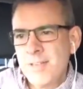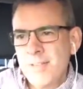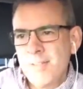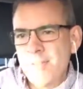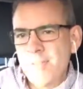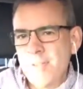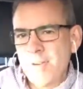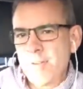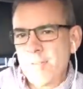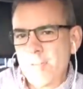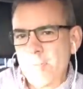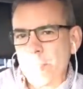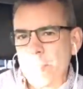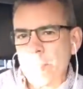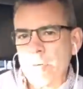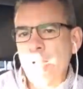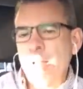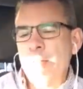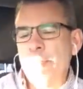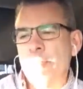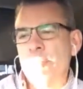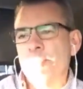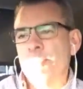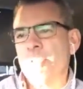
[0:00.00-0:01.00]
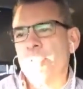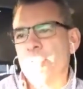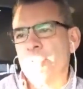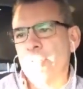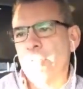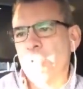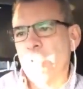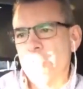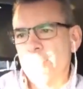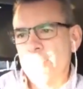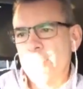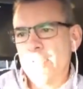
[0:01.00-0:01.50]
they're the problems in your
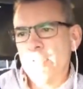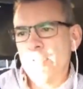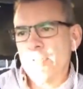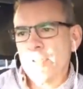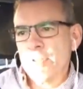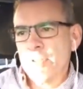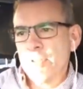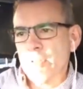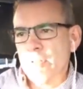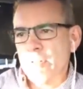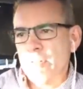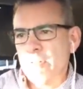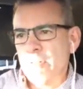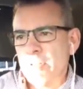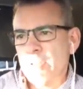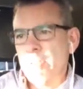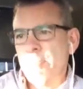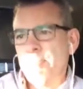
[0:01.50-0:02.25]
life, and you still,